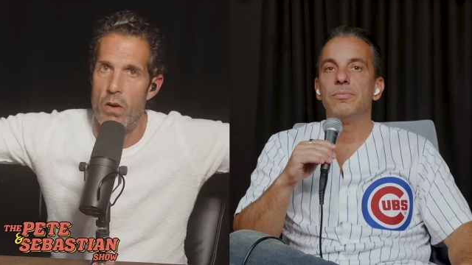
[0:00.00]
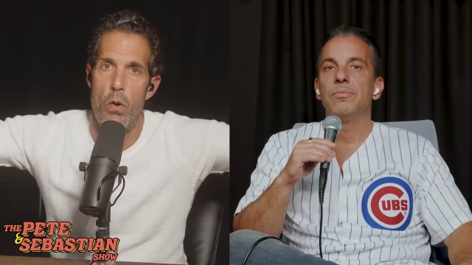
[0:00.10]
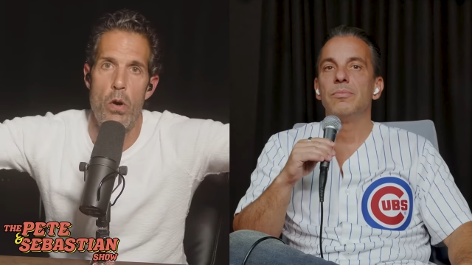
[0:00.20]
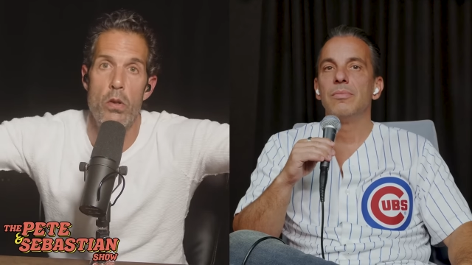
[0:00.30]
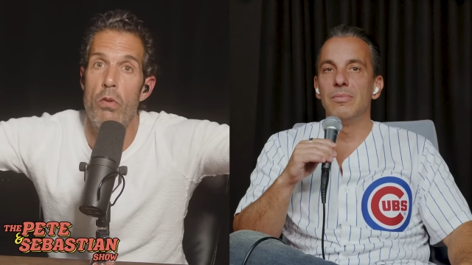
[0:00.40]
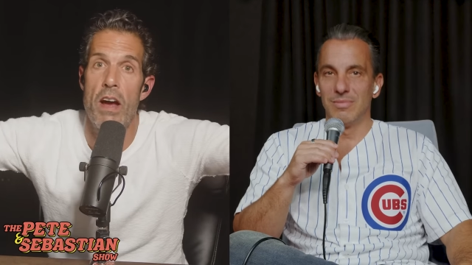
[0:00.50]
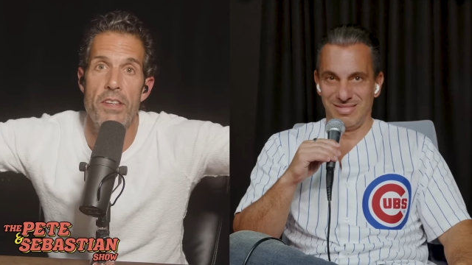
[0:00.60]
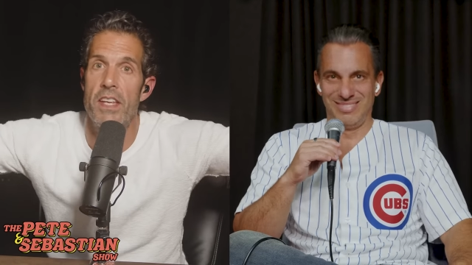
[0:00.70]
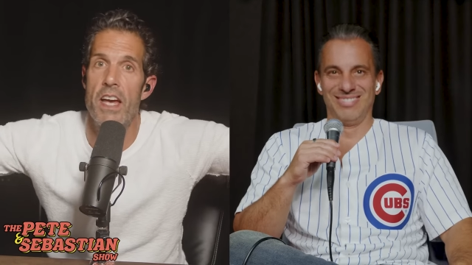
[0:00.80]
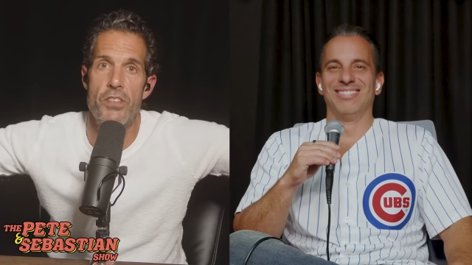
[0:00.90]
Speaker 1: all
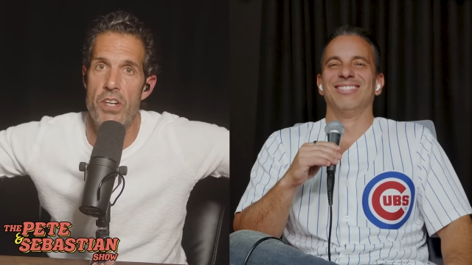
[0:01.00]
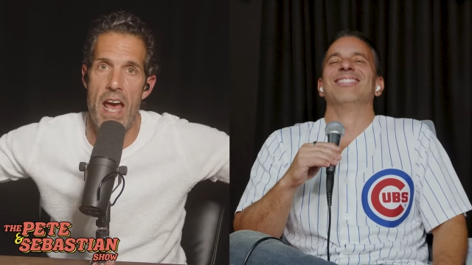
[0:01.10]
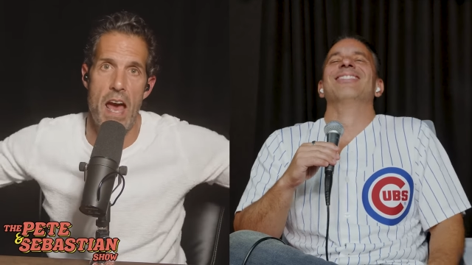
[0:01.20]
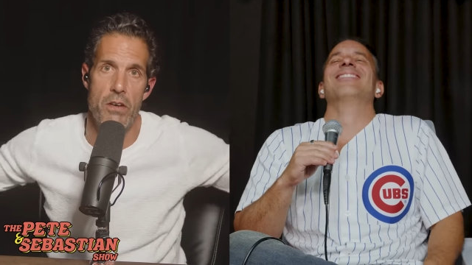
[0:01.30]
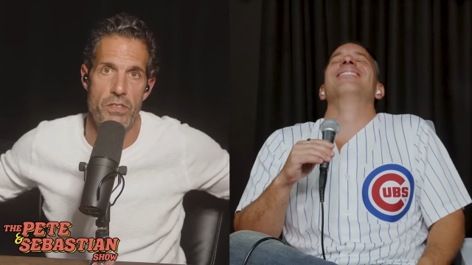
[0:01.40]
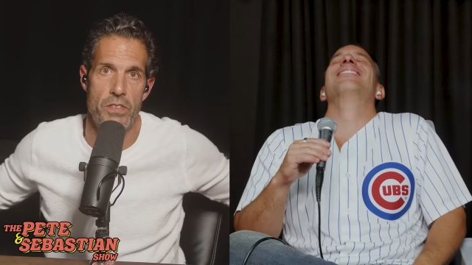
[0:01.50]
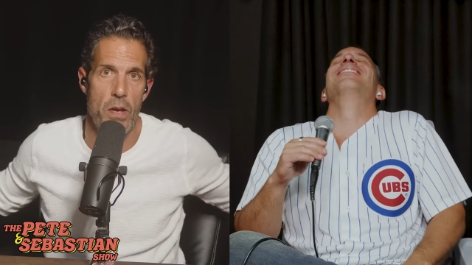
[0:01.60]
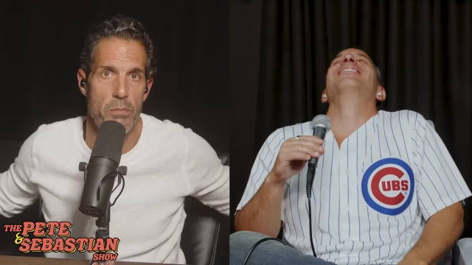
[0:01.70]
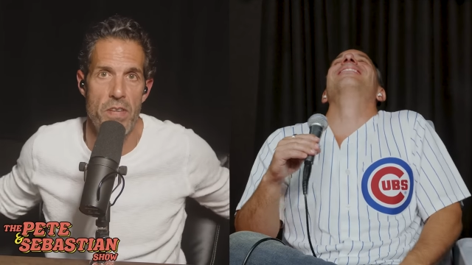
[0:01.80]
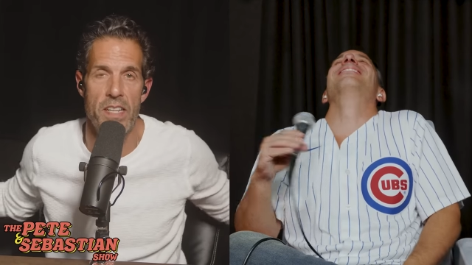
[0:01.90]
around the edge of the house.
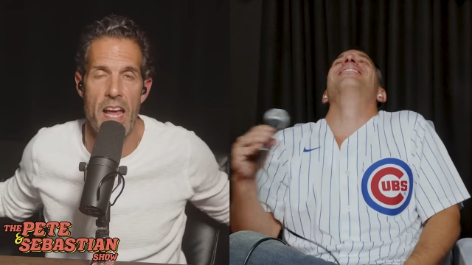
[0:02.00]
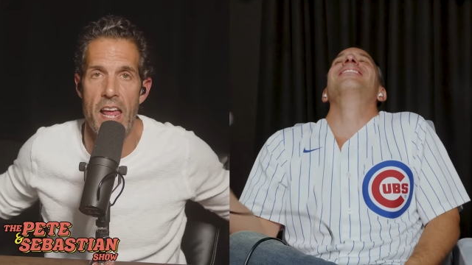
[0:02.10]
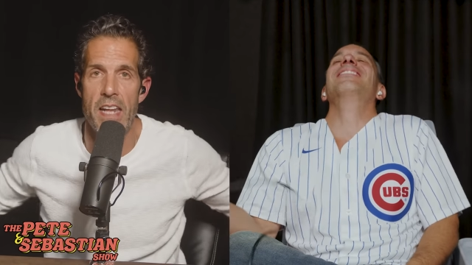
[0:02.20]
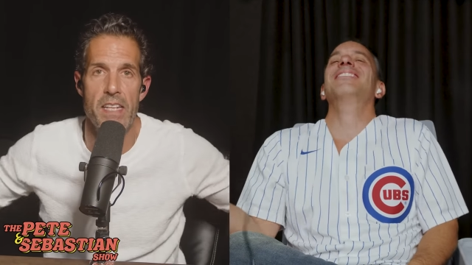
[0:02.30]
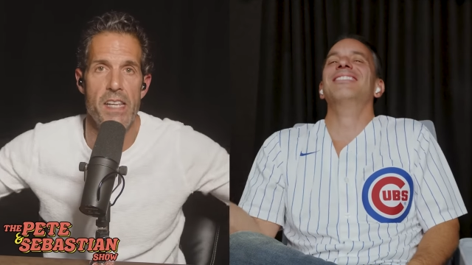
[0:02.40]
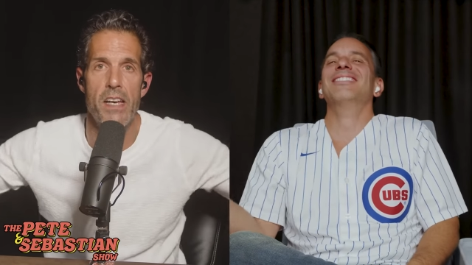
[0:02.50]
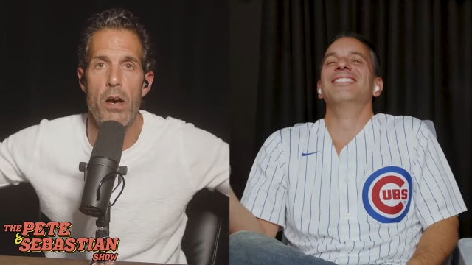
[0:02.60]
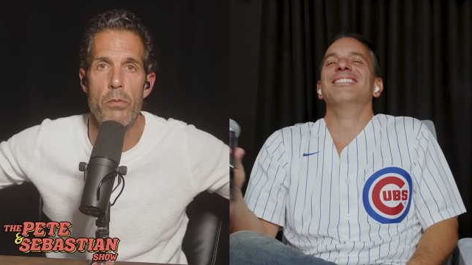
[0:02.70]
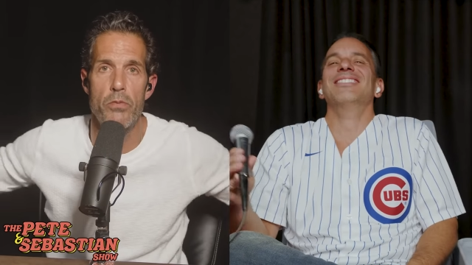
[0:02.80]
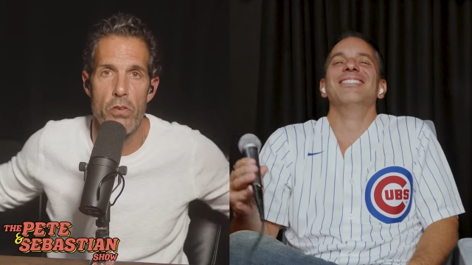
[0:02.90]
Something that
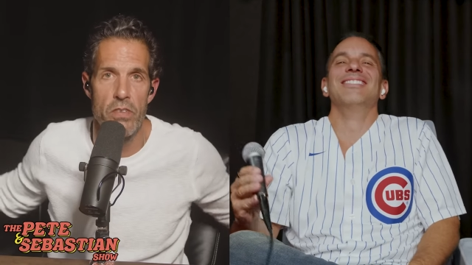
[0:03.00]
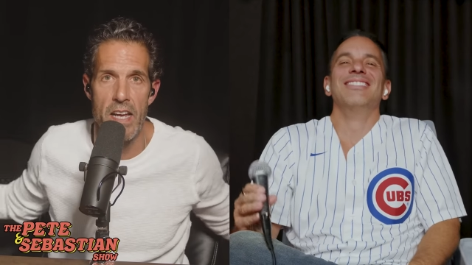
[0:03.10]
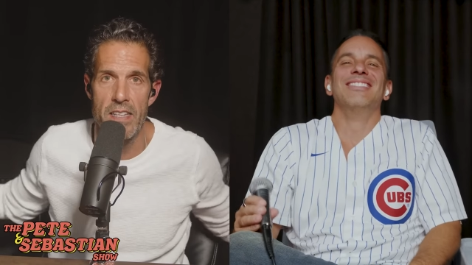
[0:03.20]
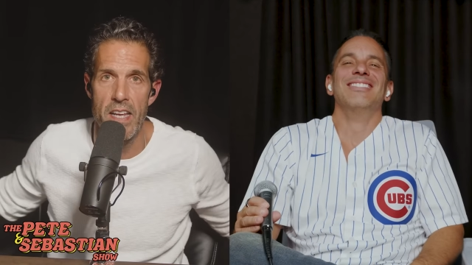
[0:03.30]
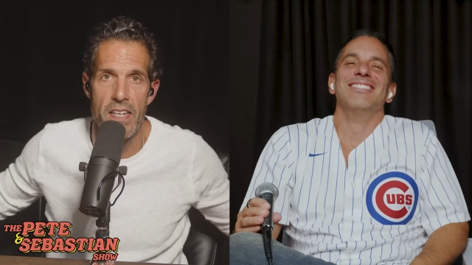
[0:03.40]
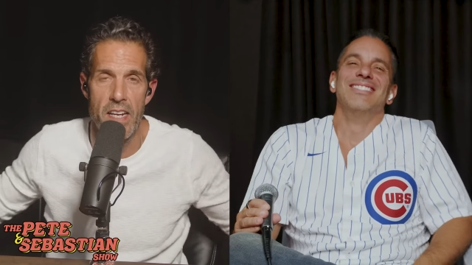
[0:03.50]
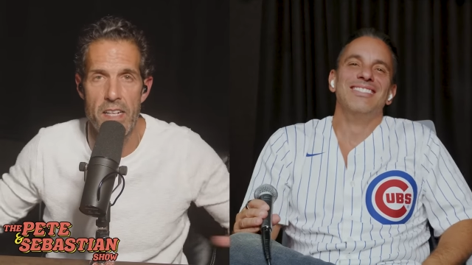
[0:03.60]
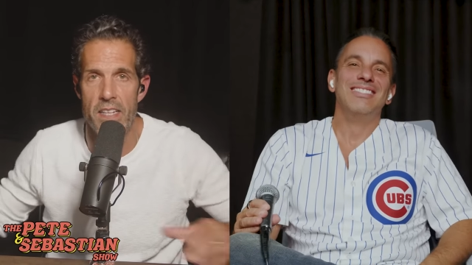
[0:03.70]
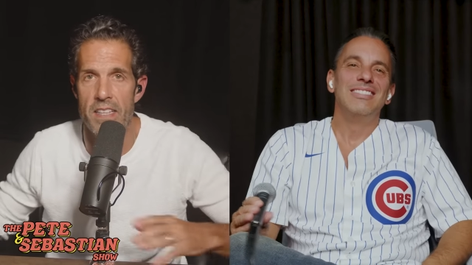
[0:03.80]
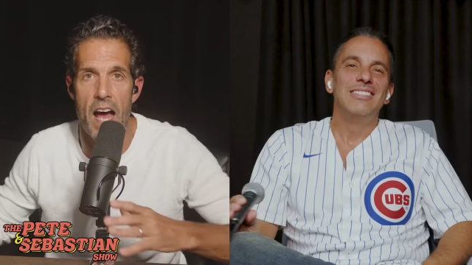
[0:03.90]
anything comes over that thing,
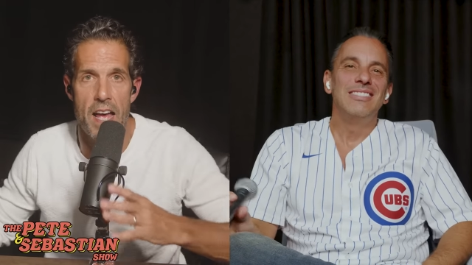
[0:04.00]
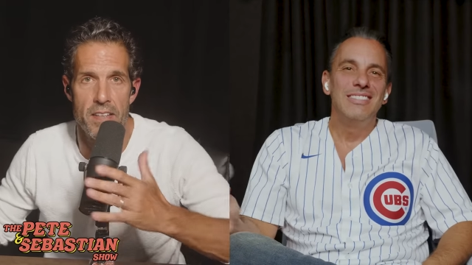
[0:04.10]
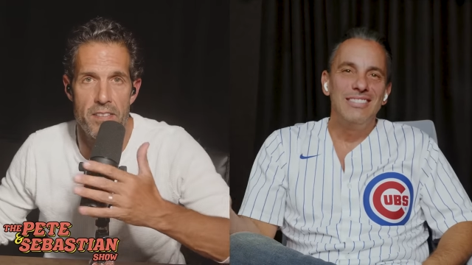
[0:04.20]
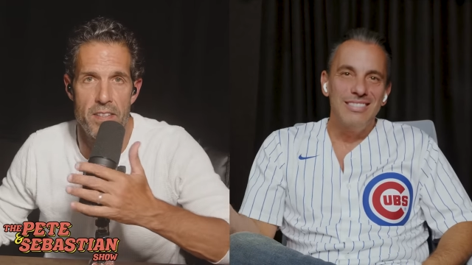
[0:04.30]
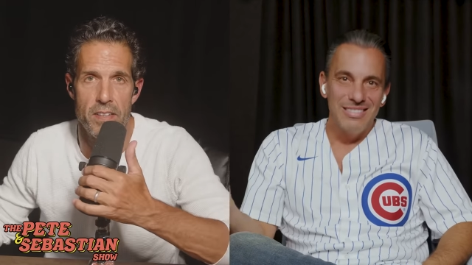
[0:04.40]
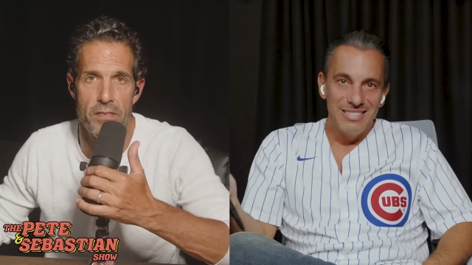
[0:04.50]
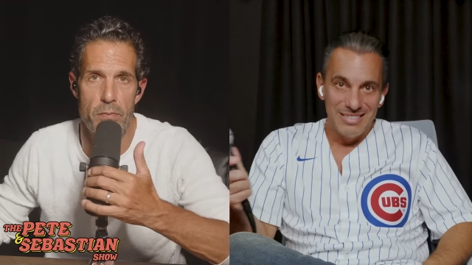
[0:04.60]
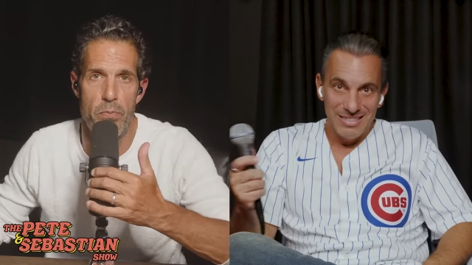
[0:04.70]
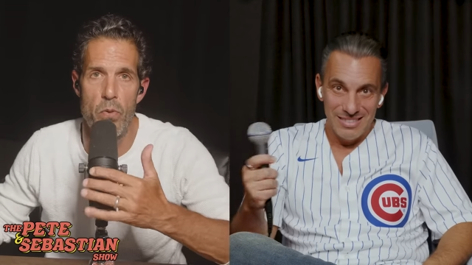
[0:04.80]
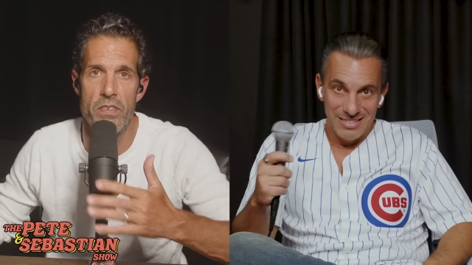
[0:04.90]
they're going to die instantly
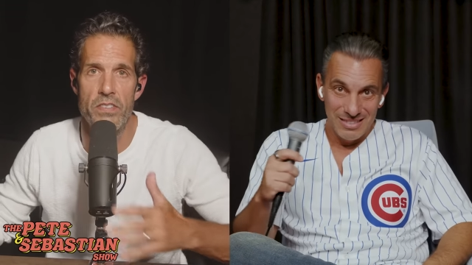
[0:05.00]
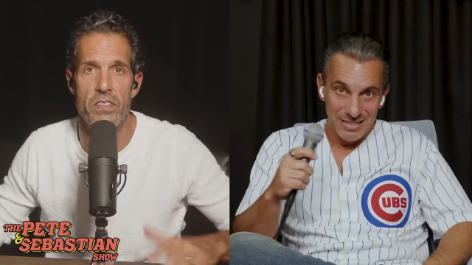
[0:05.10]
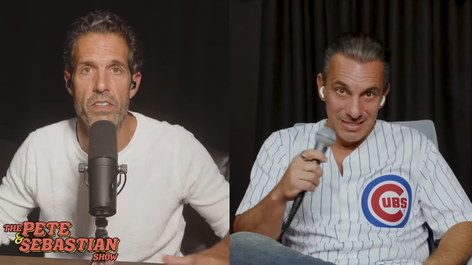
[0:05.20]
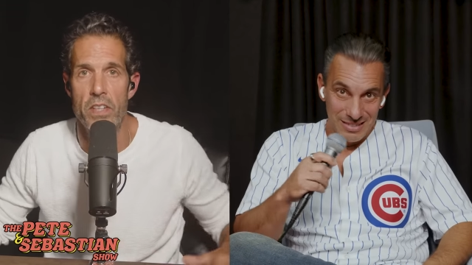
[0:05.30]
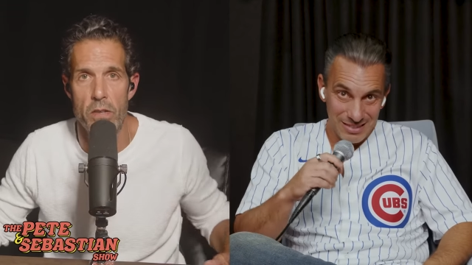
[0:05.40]
from poison, you